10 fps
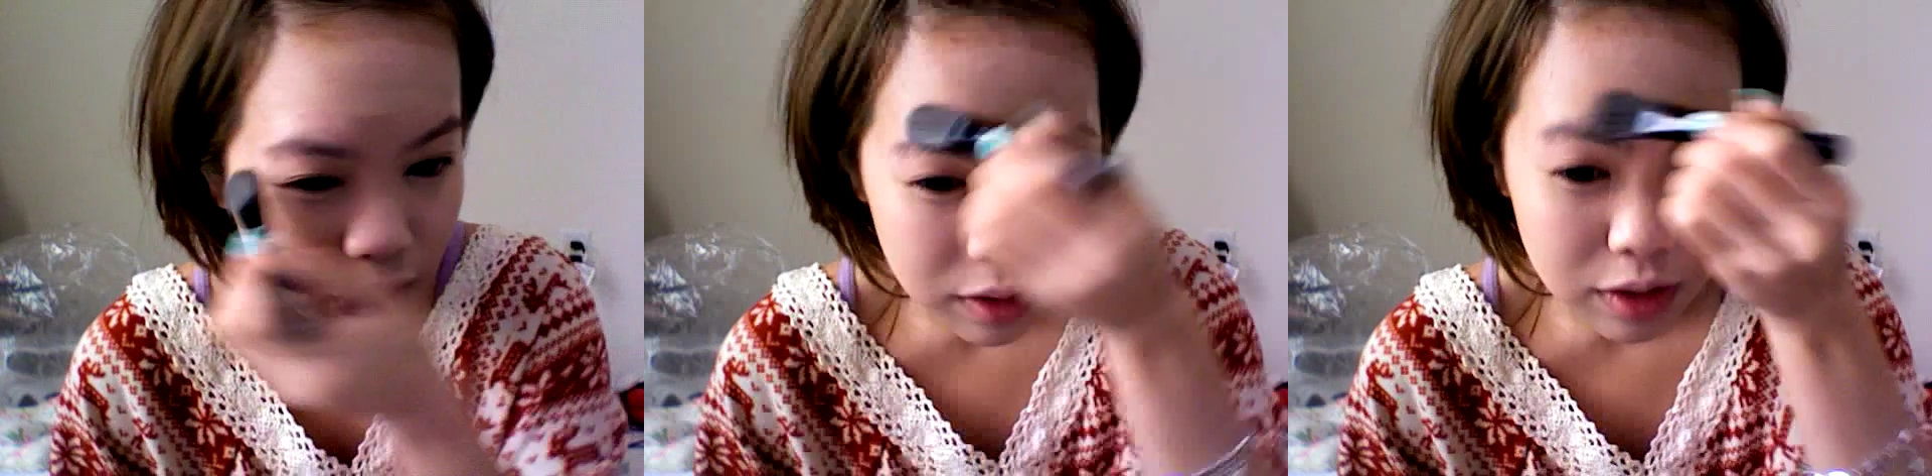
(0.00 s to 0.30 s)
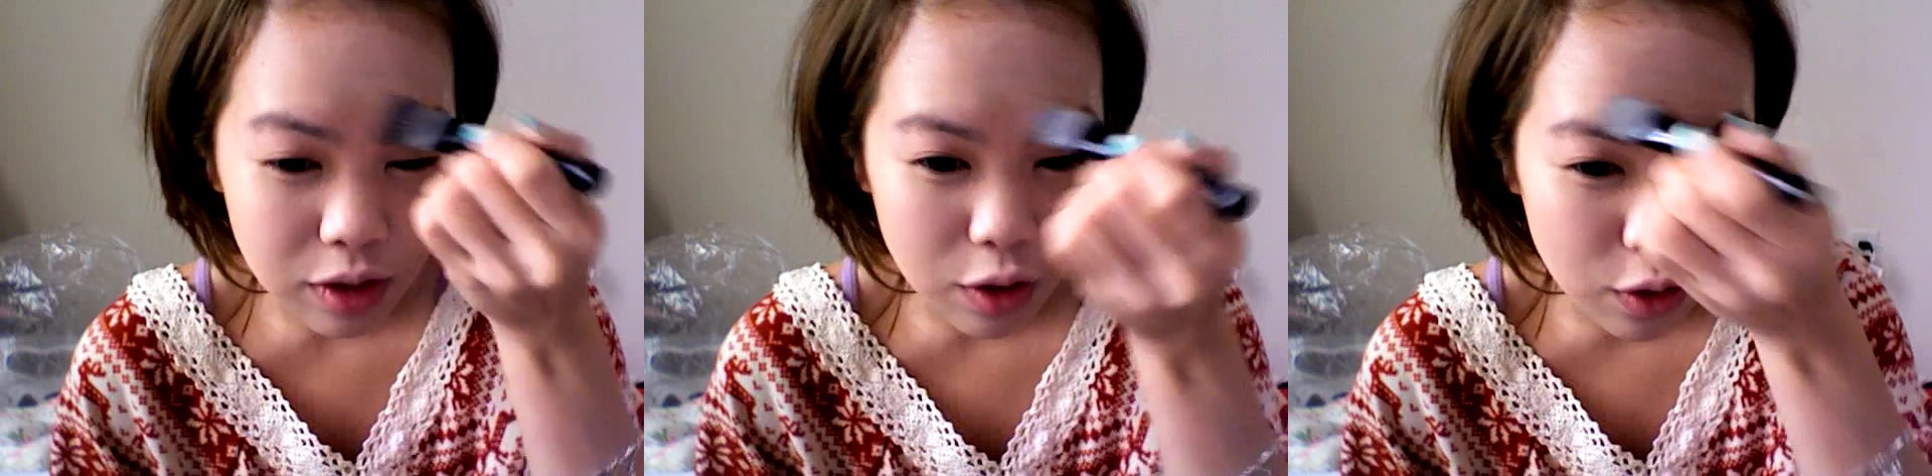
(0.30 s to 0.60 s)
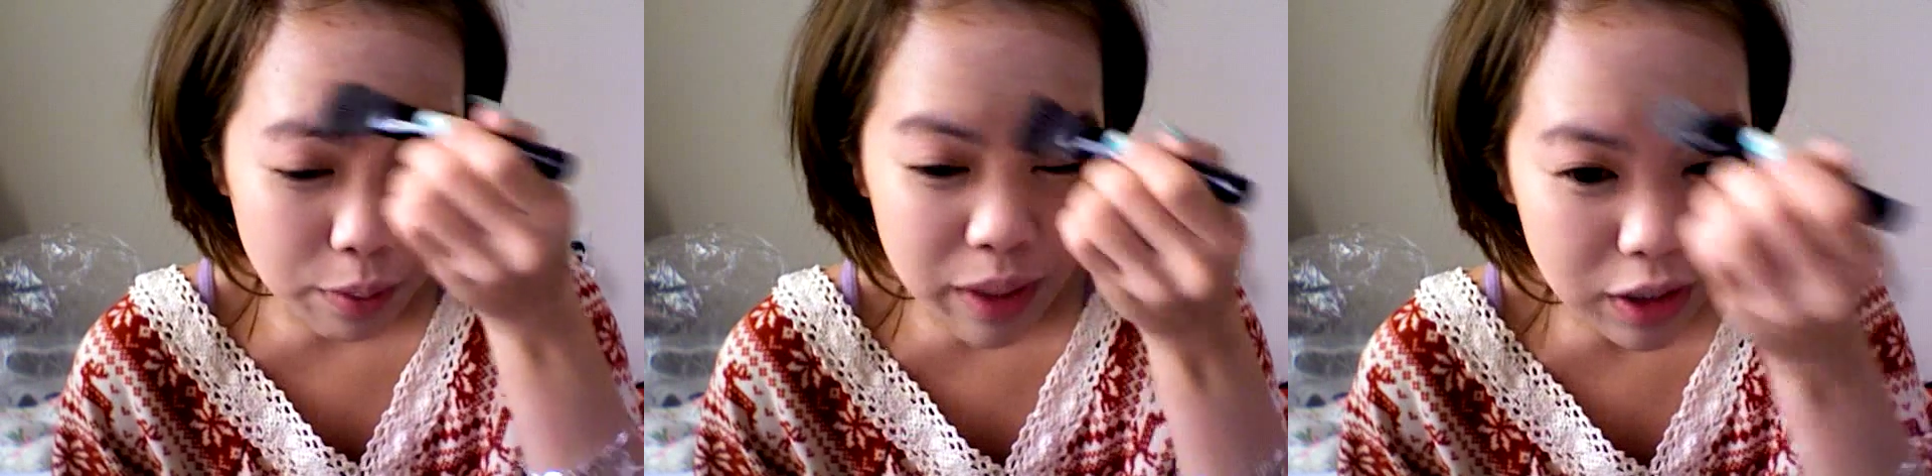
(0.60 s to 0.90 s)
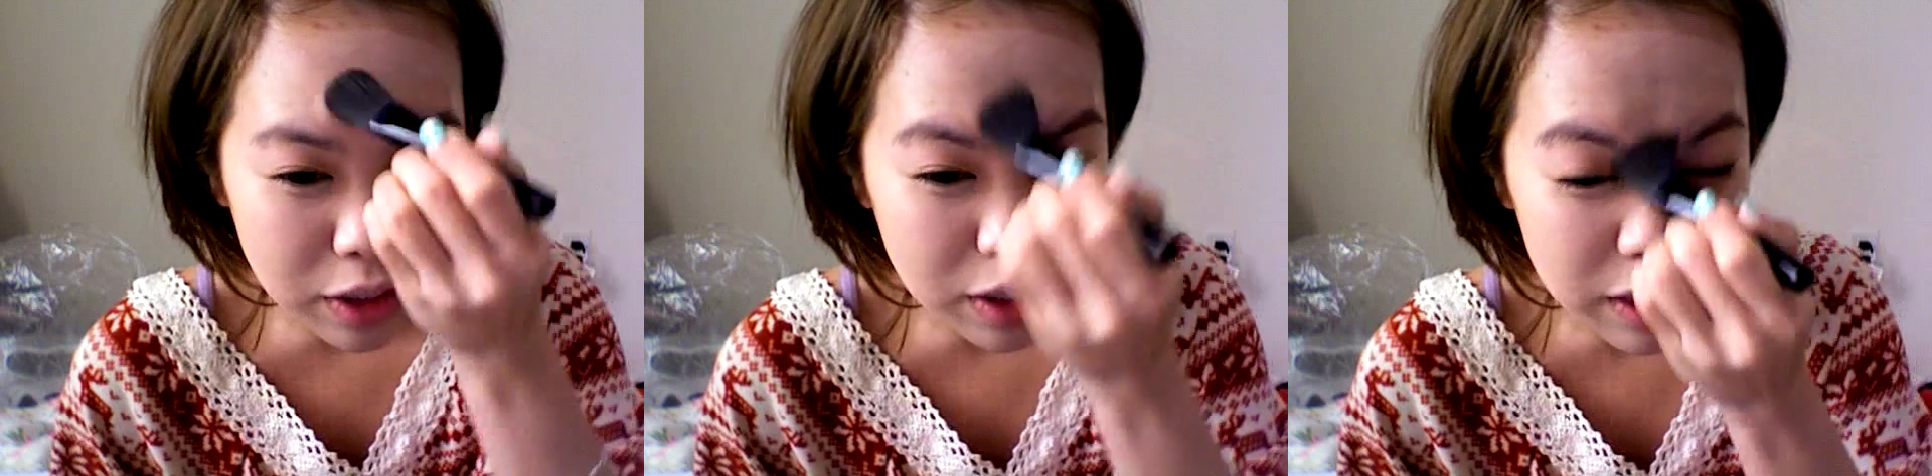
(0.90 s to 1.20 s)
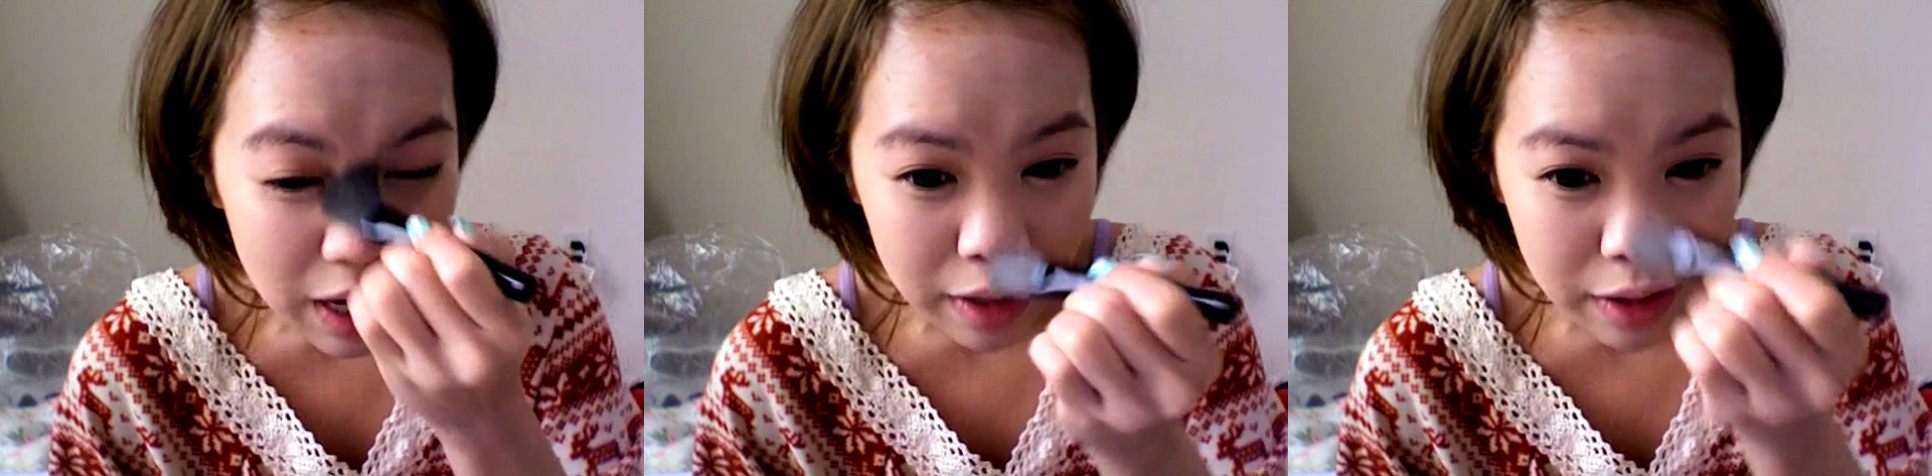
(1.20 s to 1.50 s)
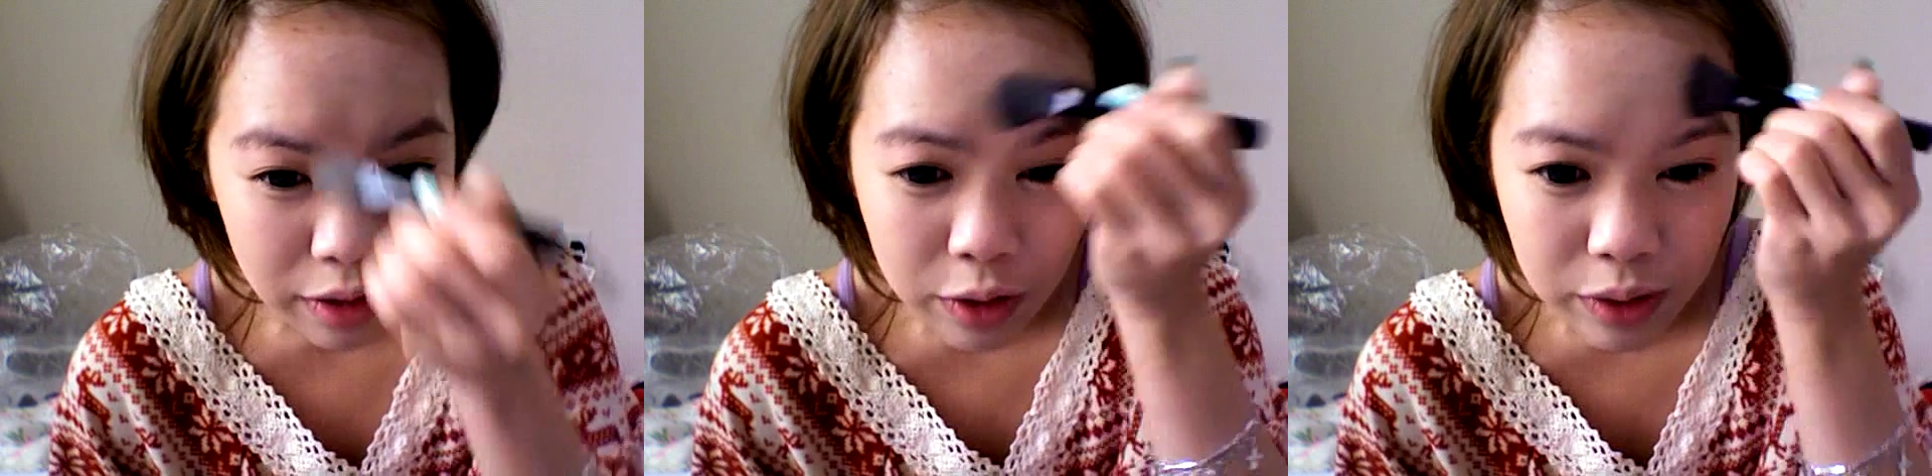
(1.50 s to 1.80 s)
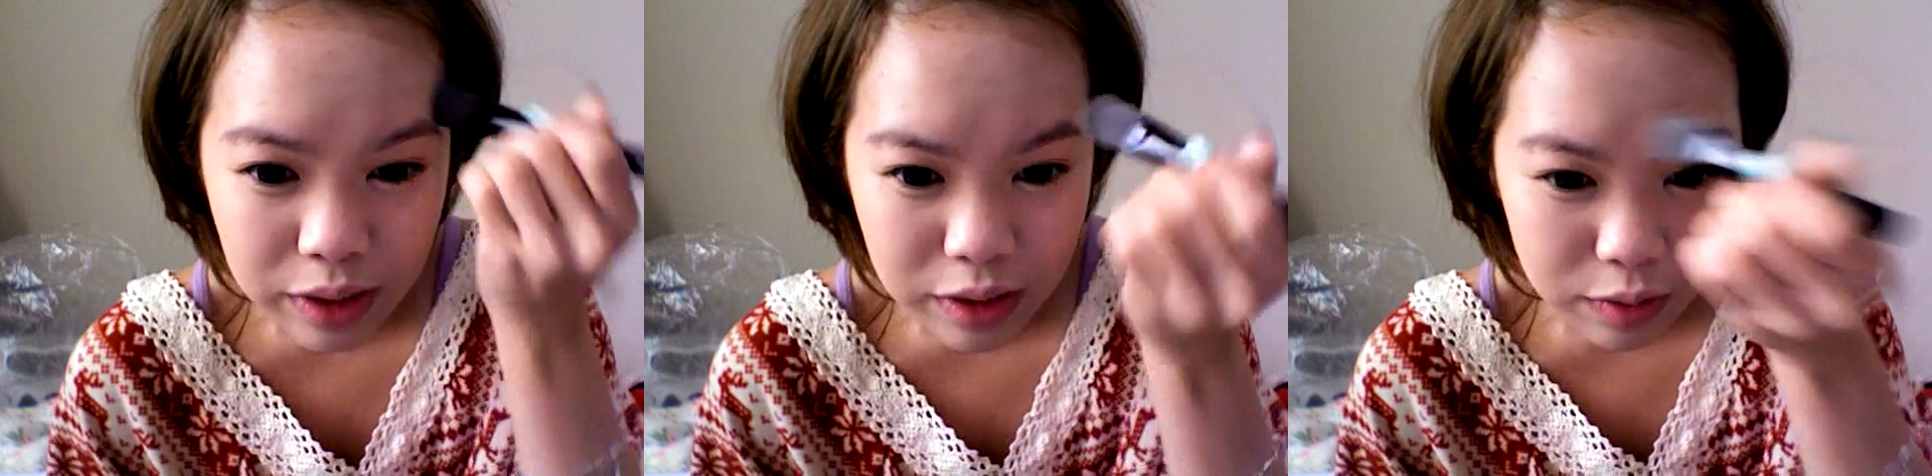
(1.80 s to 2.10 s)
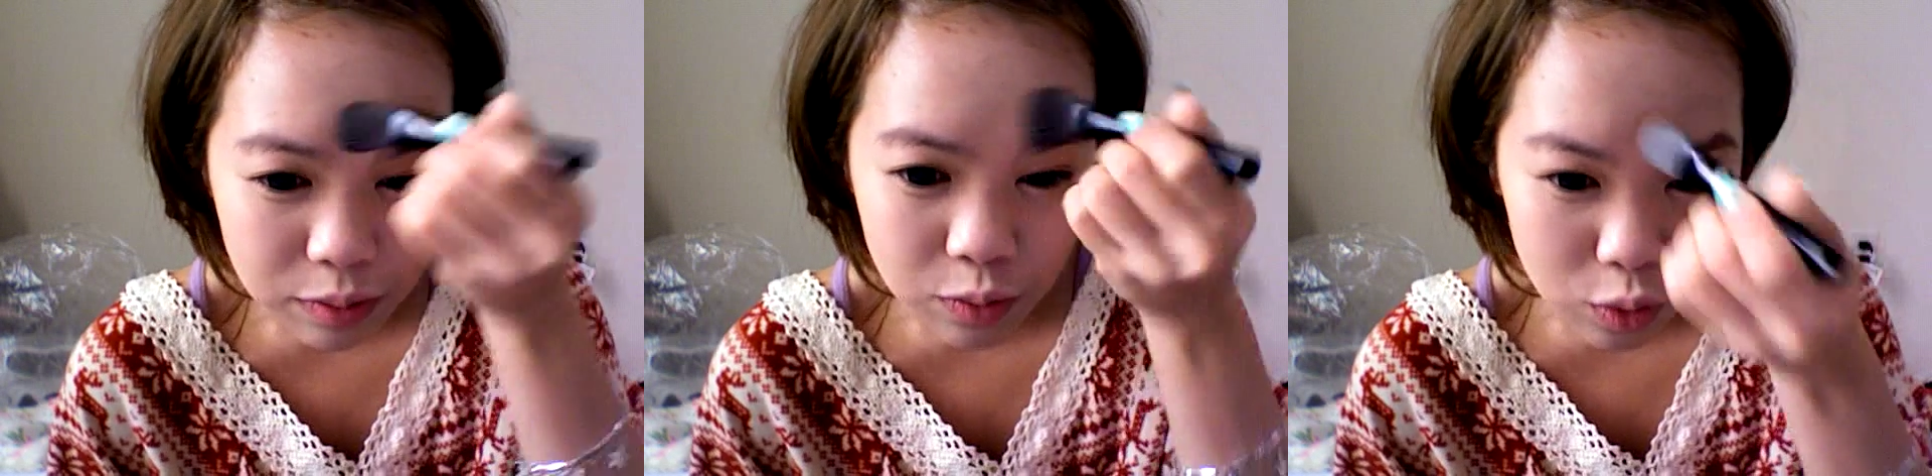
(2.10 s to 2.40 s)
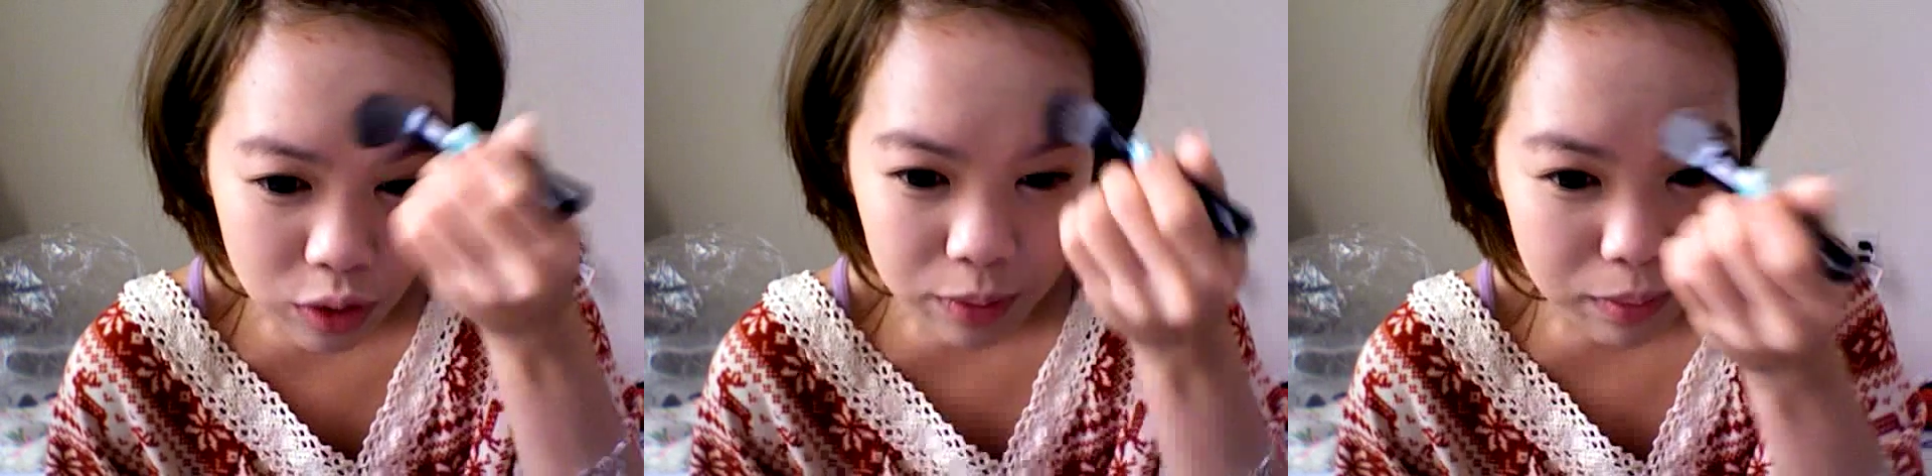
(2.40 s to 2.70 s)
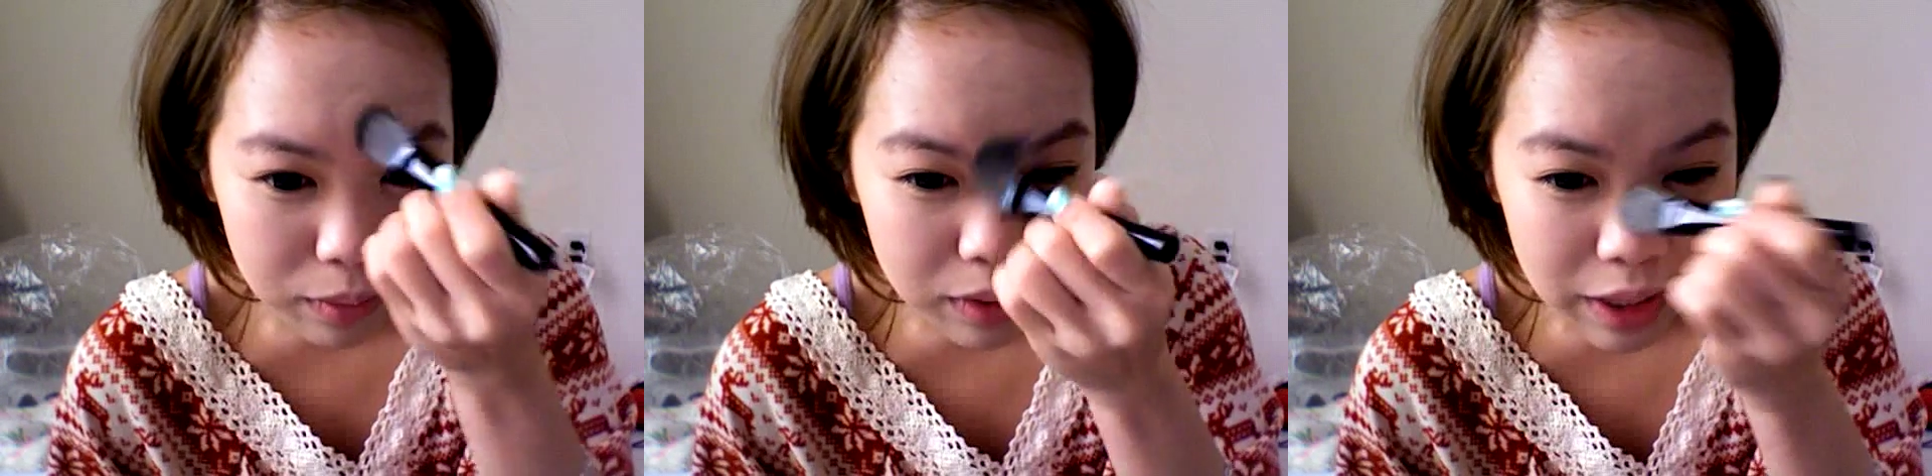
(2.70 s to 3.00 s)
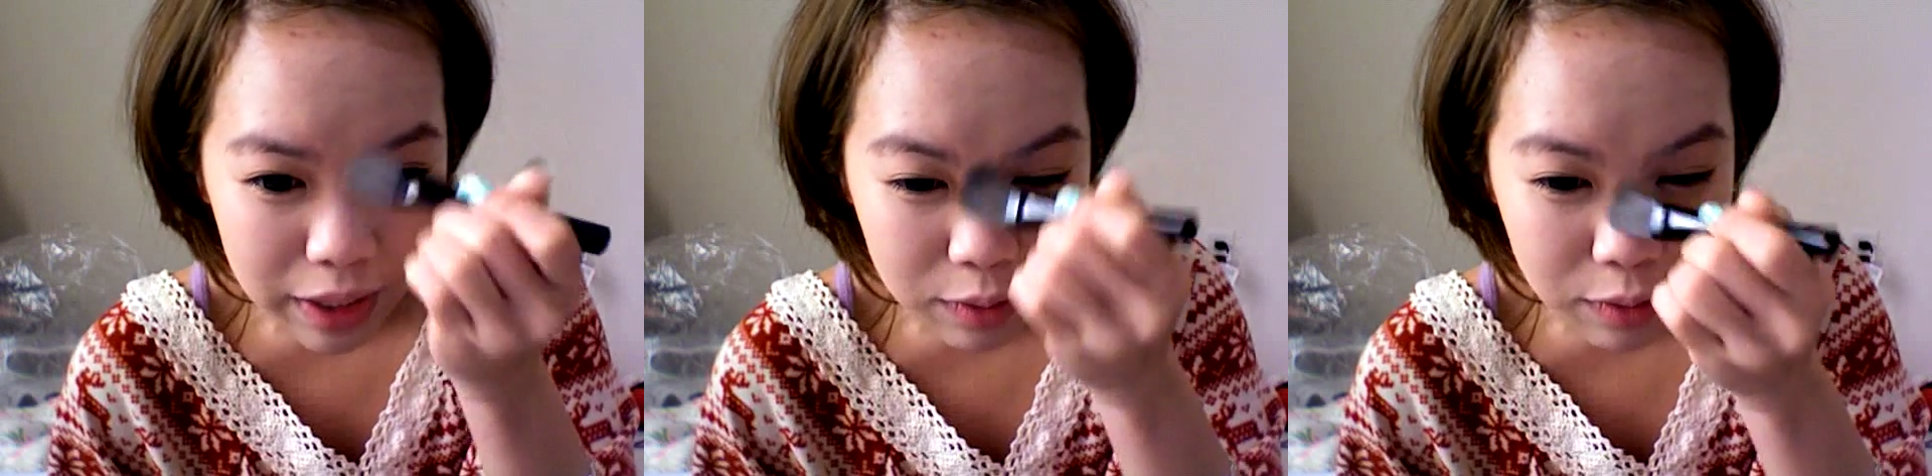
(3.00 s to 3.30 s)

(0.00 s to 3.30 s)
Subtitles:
So make sure that it's warm. Like it